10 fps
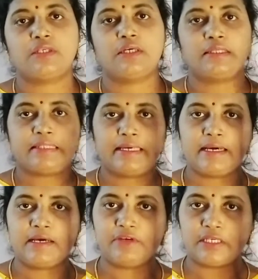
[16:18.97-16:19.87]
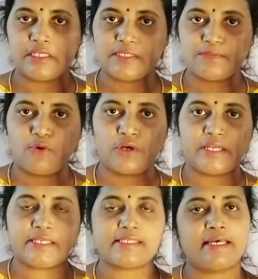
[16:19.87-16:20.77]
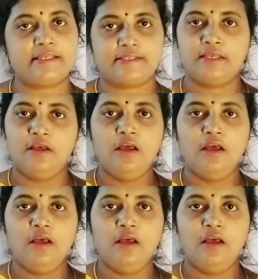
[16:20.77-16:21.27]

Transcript: here they are very small in size,